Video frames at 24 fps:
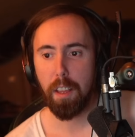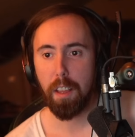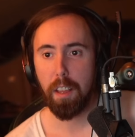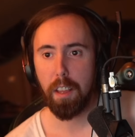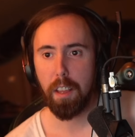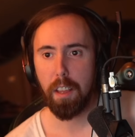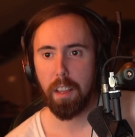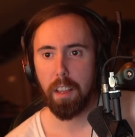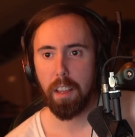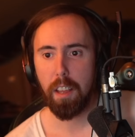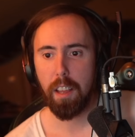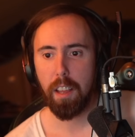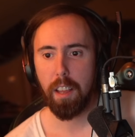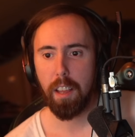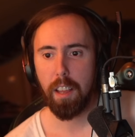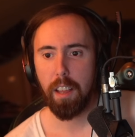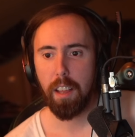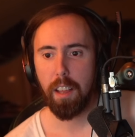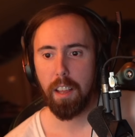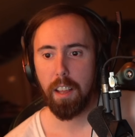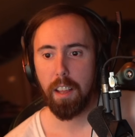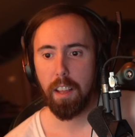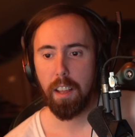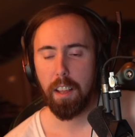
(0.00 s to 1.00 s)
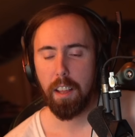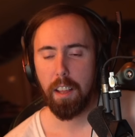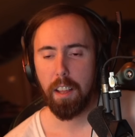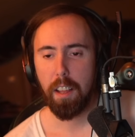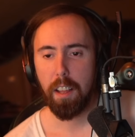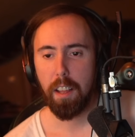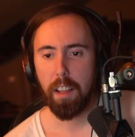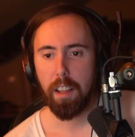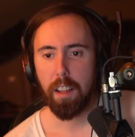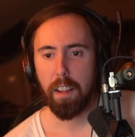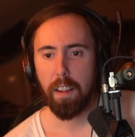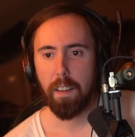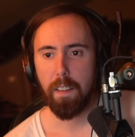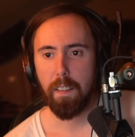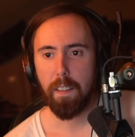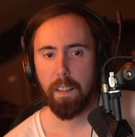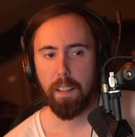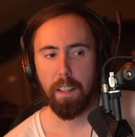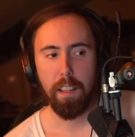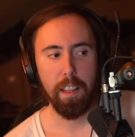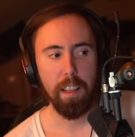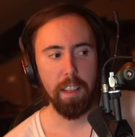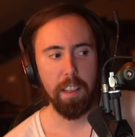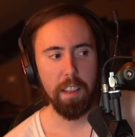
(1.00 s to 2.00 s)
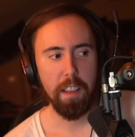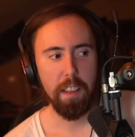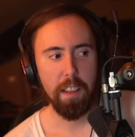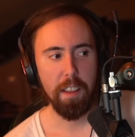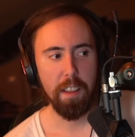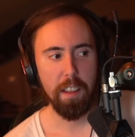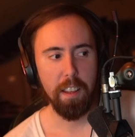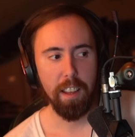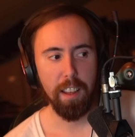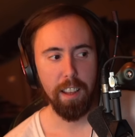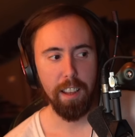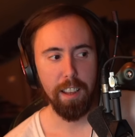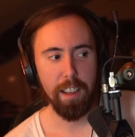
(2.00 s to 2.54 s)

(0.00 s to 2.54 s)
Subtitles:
[no speech]